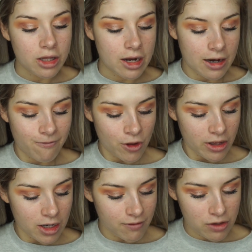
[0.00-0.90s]
Like, I feel
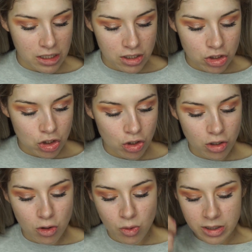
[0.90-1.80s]
like I've needed to
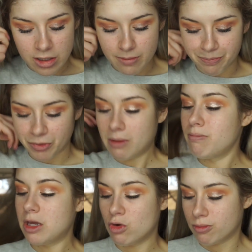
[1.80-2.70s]
go and
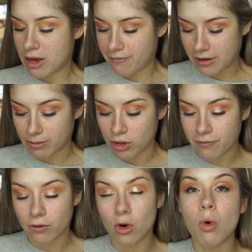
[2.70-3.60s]
be with my family
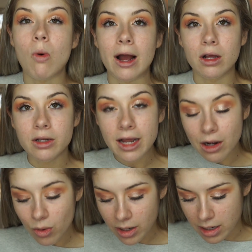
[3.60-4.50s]
for a while
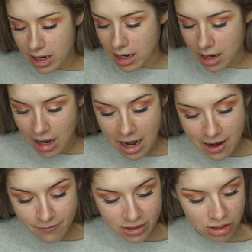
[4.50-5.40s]
now, and I
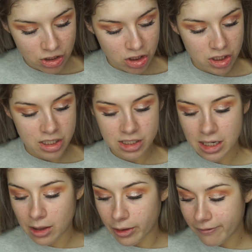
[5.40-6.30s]
haven't, just because
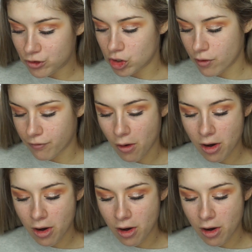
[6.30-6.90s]
they live so far.